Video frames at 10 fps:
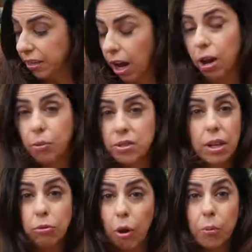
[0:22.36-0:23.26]
I always
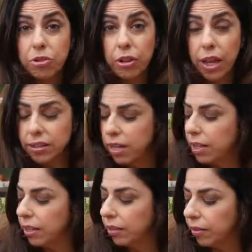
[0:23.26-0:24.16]
say grow what you like to
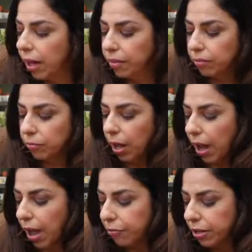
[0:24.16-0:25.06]
eat. Now I
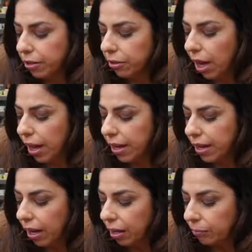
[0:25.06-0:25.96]
have here
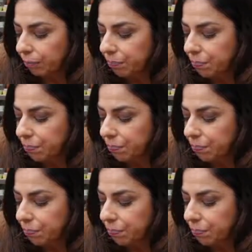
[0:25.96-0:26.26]
a